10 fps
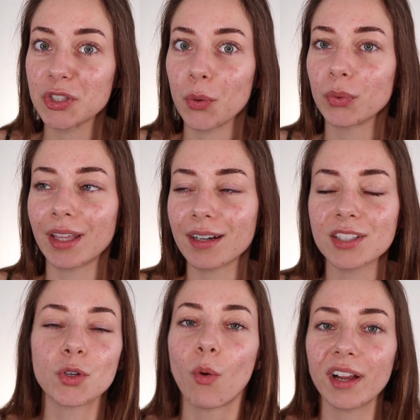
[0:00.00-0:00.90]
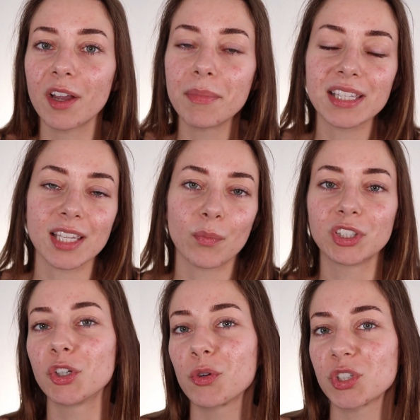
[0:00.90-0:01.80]
So that is quite amazing.
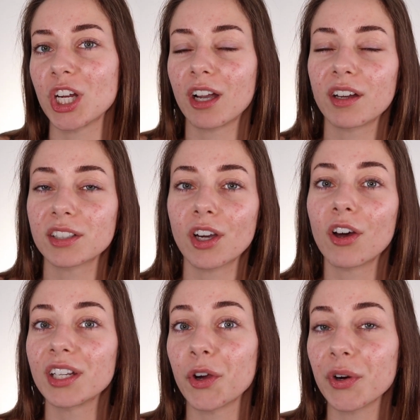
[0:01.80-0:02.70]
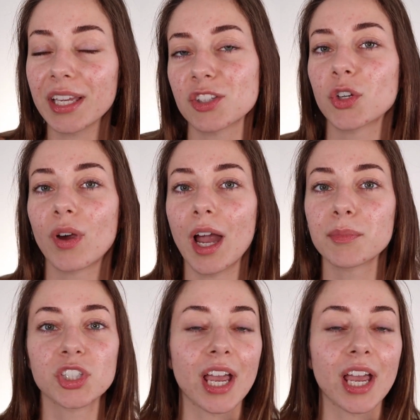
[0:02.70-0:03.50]
When you go check out on her Instagram,